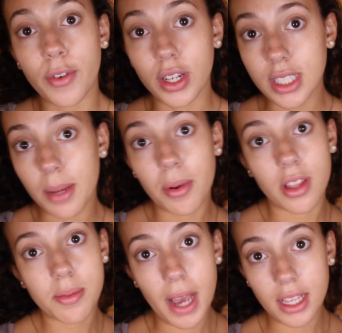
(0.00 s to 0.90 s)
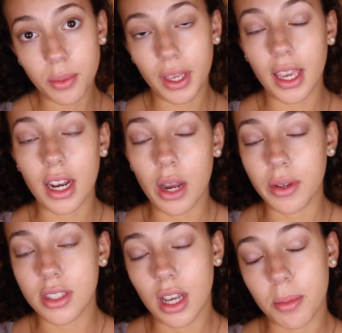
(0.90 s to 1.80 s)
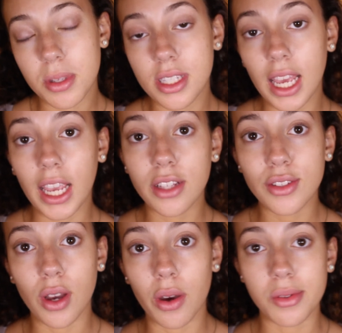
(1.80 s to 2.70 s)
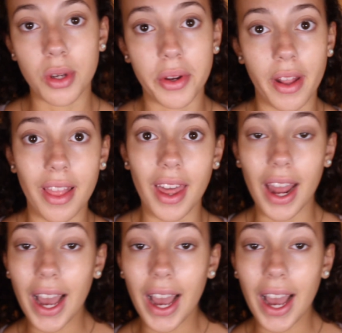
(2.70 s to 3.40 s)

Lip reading: For example, this past weekend I was upstate, so I was going on a lot of